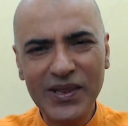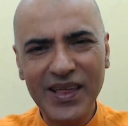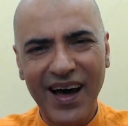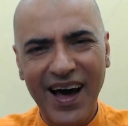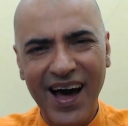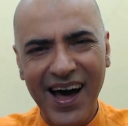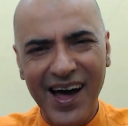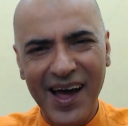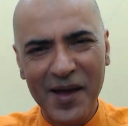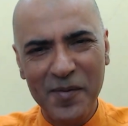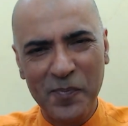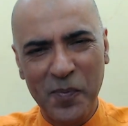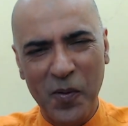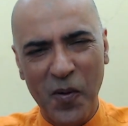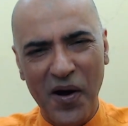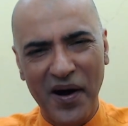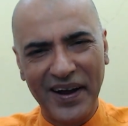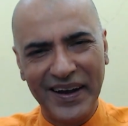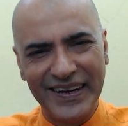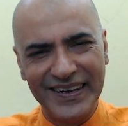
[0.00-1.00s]
the high
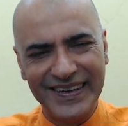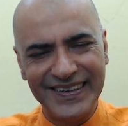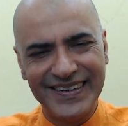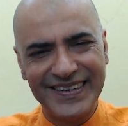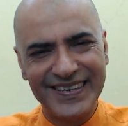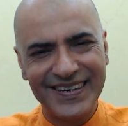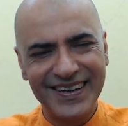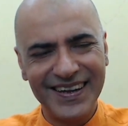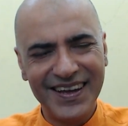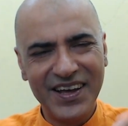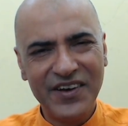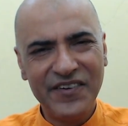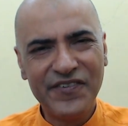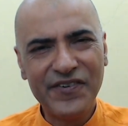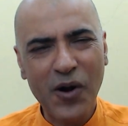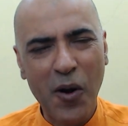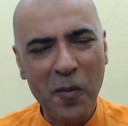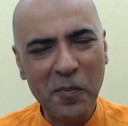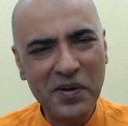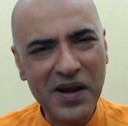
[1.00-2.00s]
point,
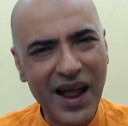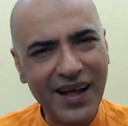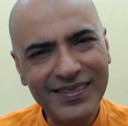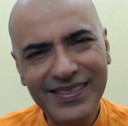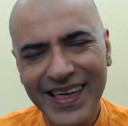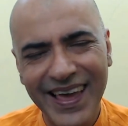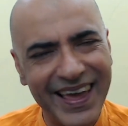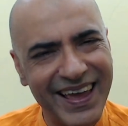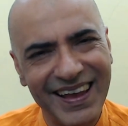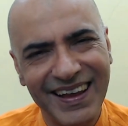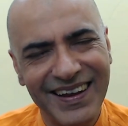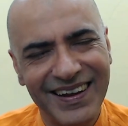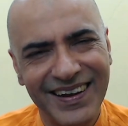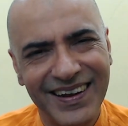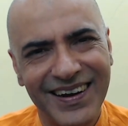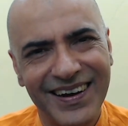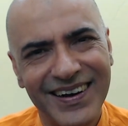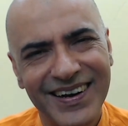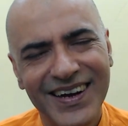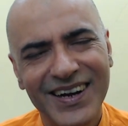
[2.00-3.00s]
from
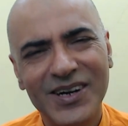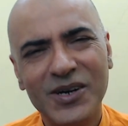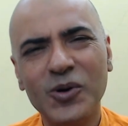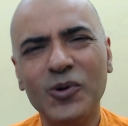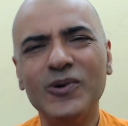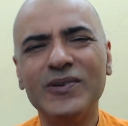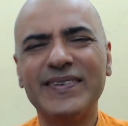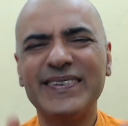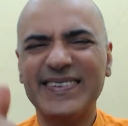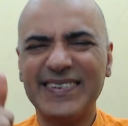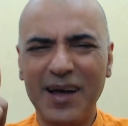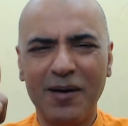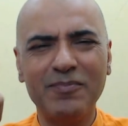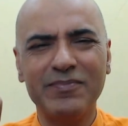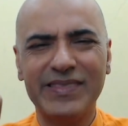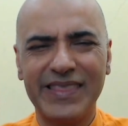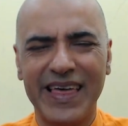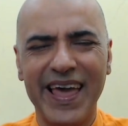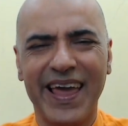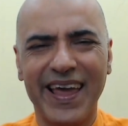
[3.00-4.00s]
nothing to
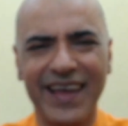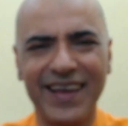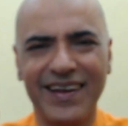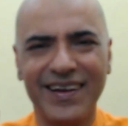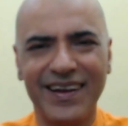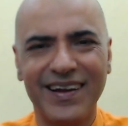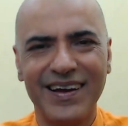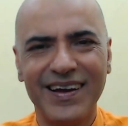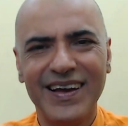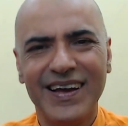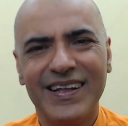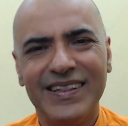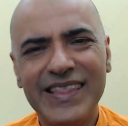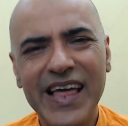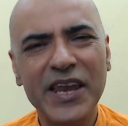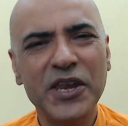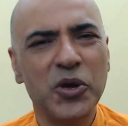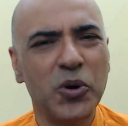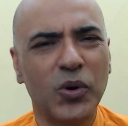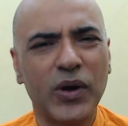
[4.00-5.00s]
something,
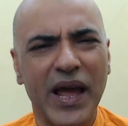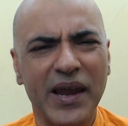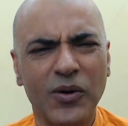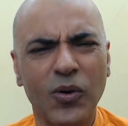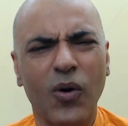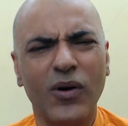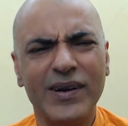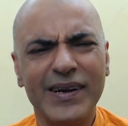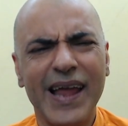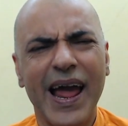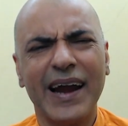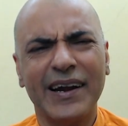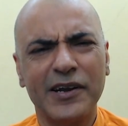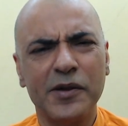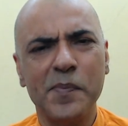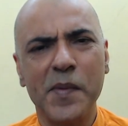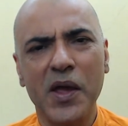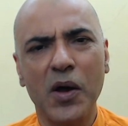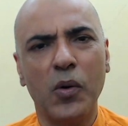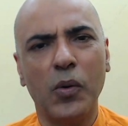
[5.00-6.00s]
then you can
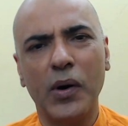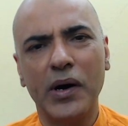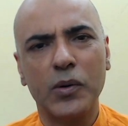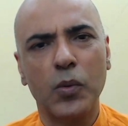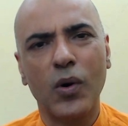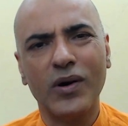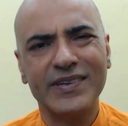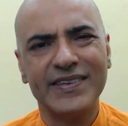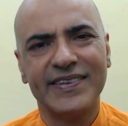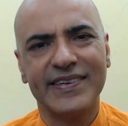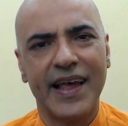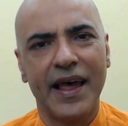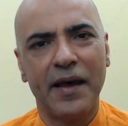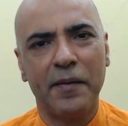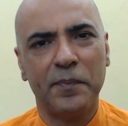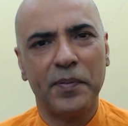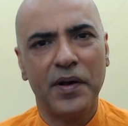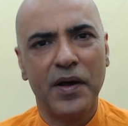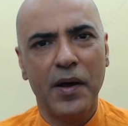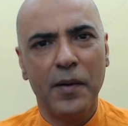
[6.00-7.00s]
contact me over
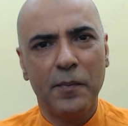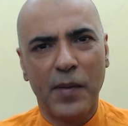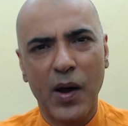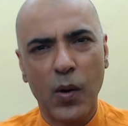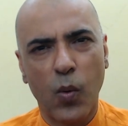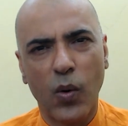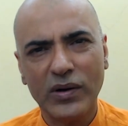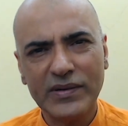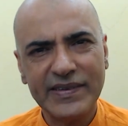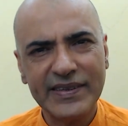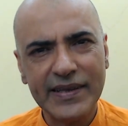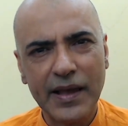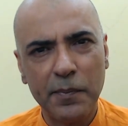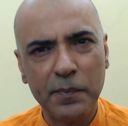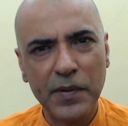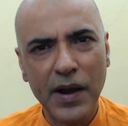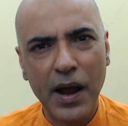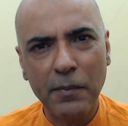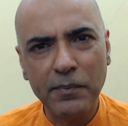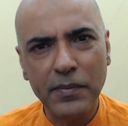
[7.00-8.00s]
WhatsApp. My
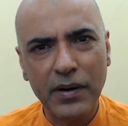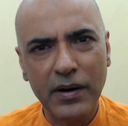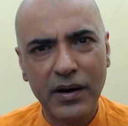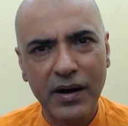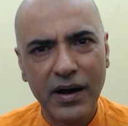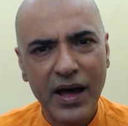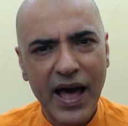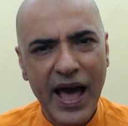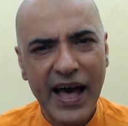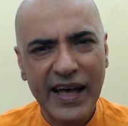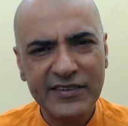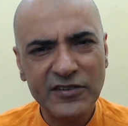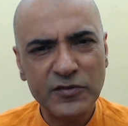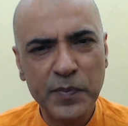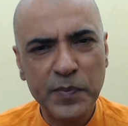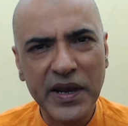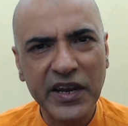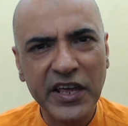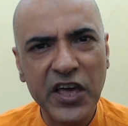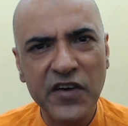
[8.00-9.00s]
WhatsApp number has
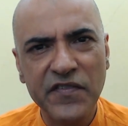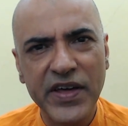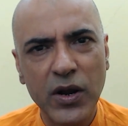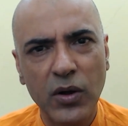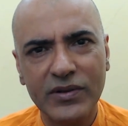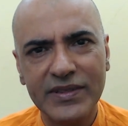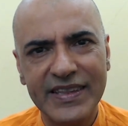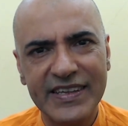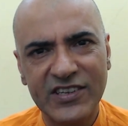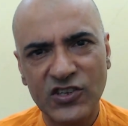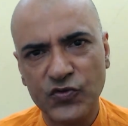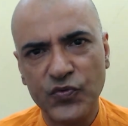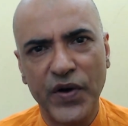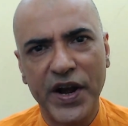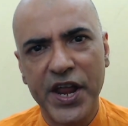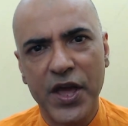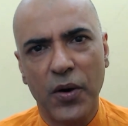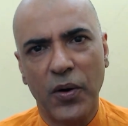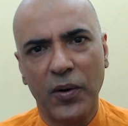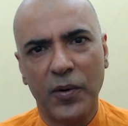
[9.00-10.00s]
been given on this
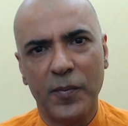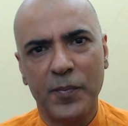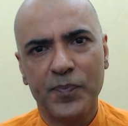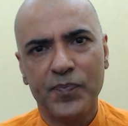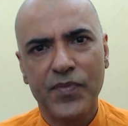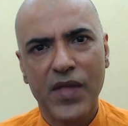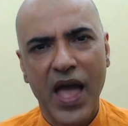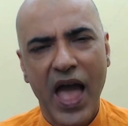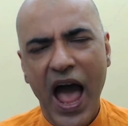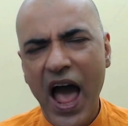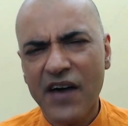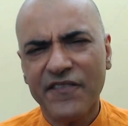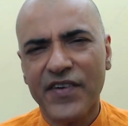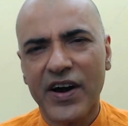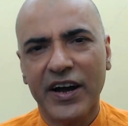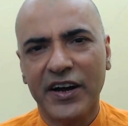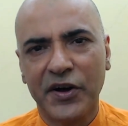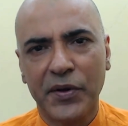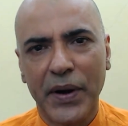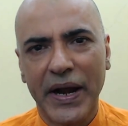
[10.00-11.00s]
video. Have
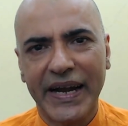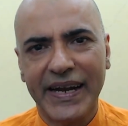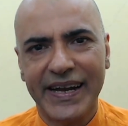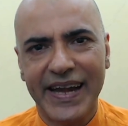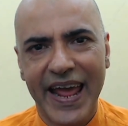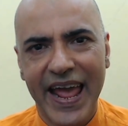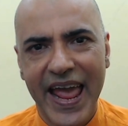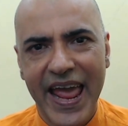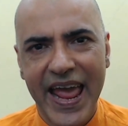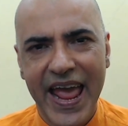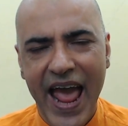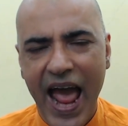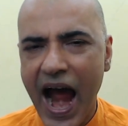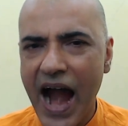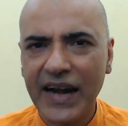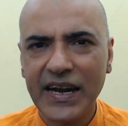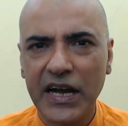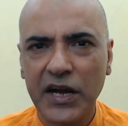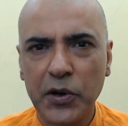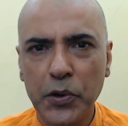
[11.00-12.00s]
a great day
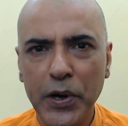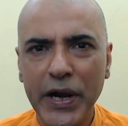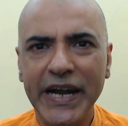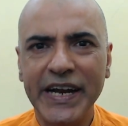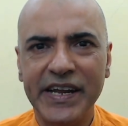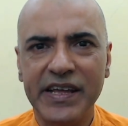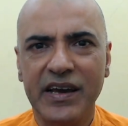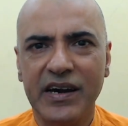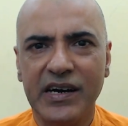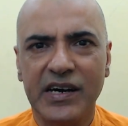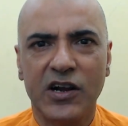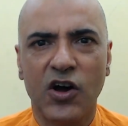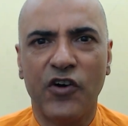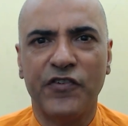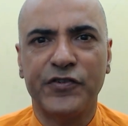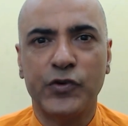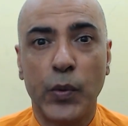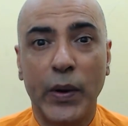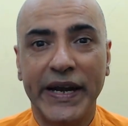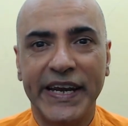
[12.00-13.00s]
and a great year
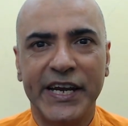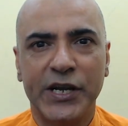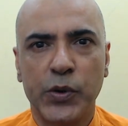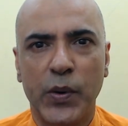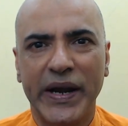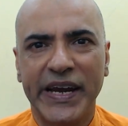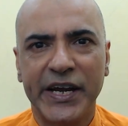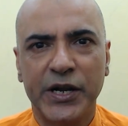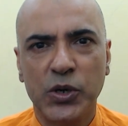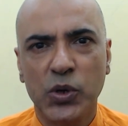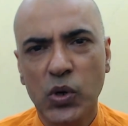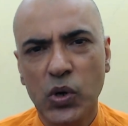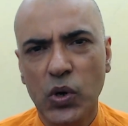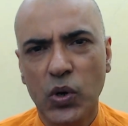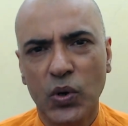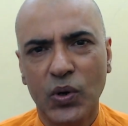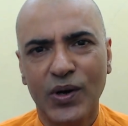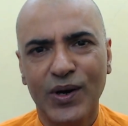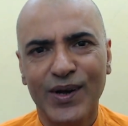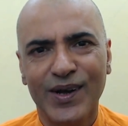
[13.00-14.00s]
of
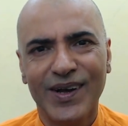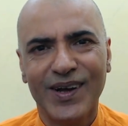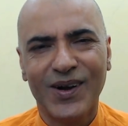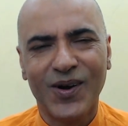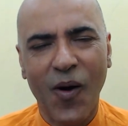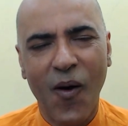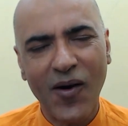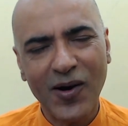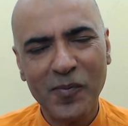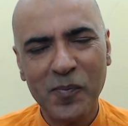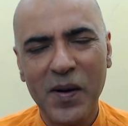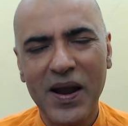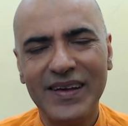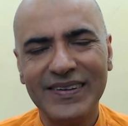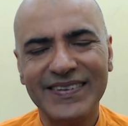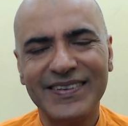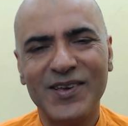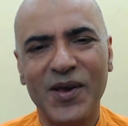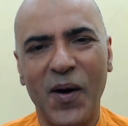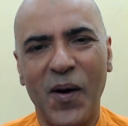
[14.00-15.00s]
2022. God
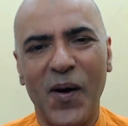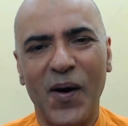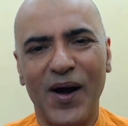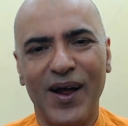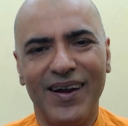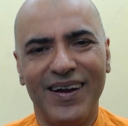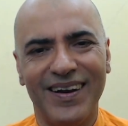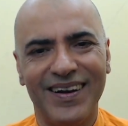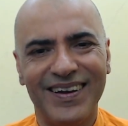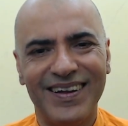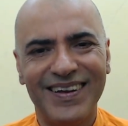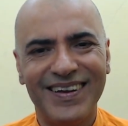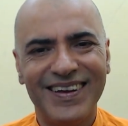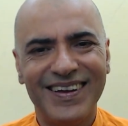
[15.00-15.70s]
bless you all.